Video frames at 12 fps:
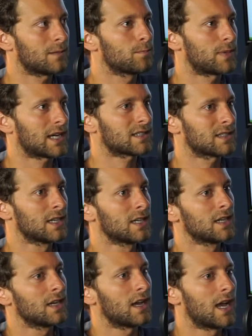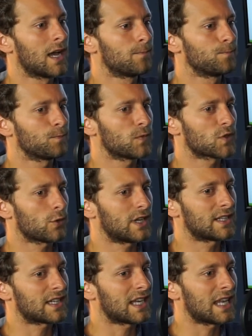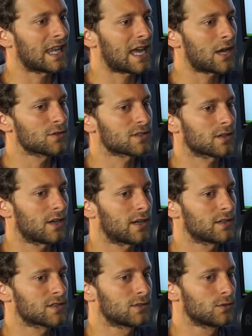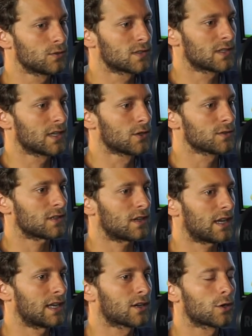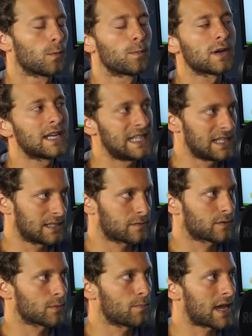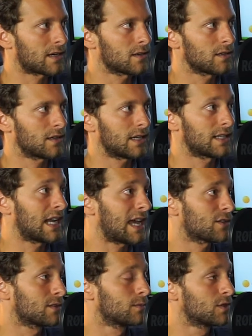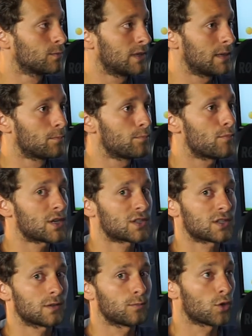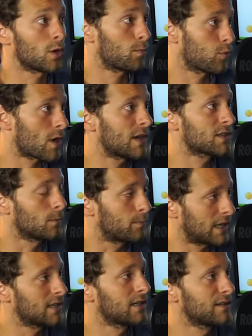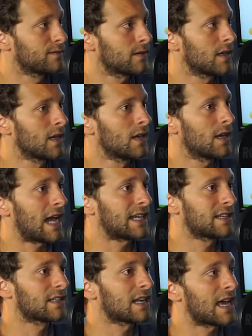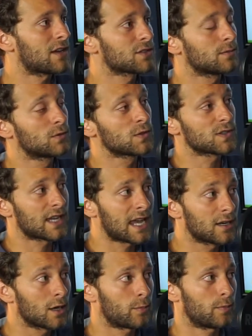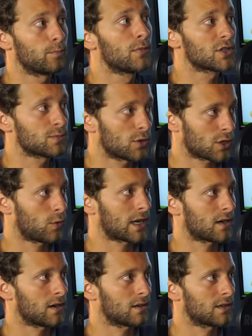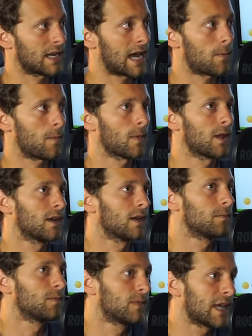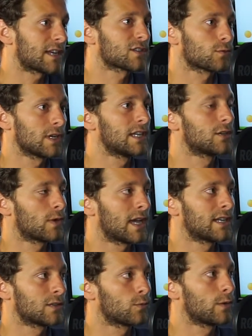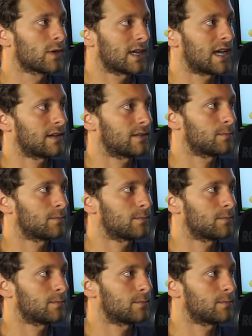impact. So it allows our clients to do sales in a completely different manner. It allows them to be much more price competitive, and it allows them to scale up much more quicker. Now, that is really the way that we want to have